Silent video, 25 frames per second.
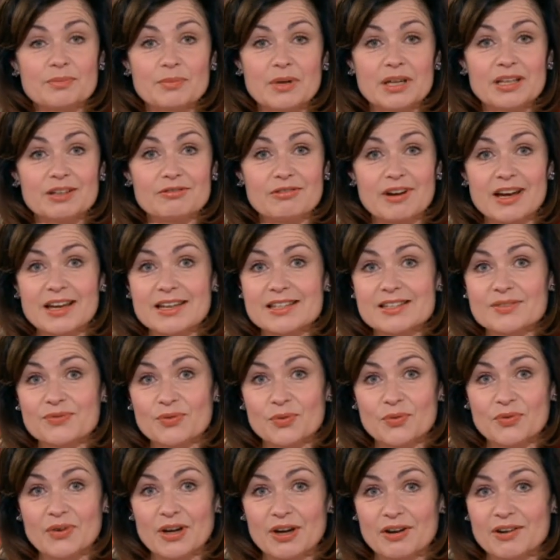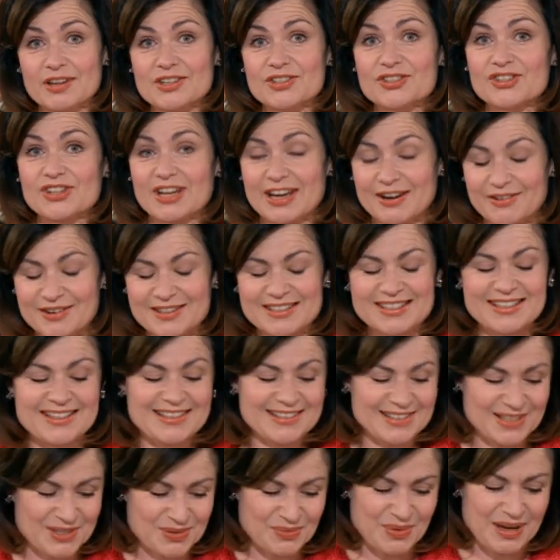of money raised for various
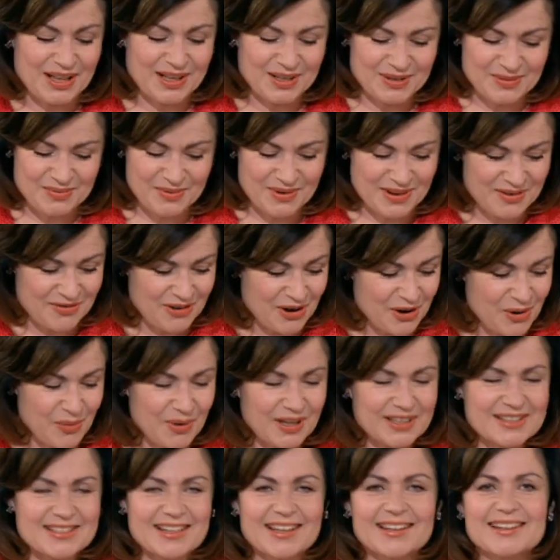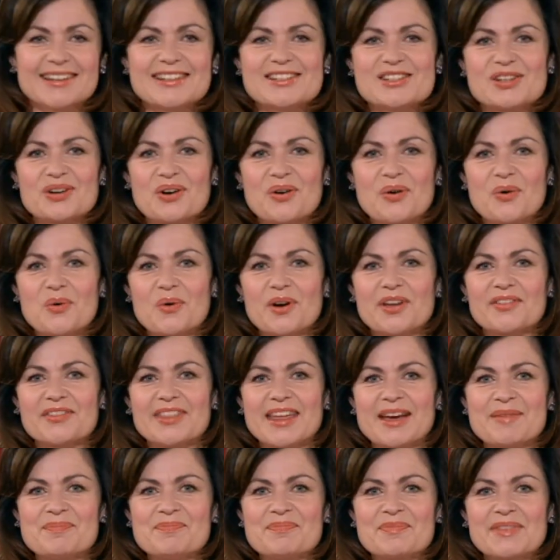charities as well. We're very well done to all of
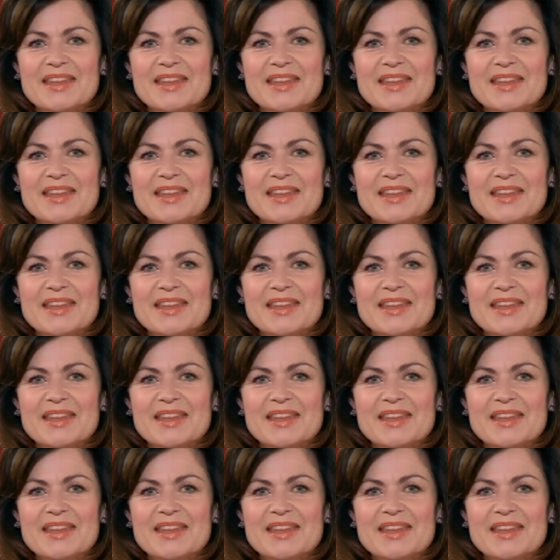them.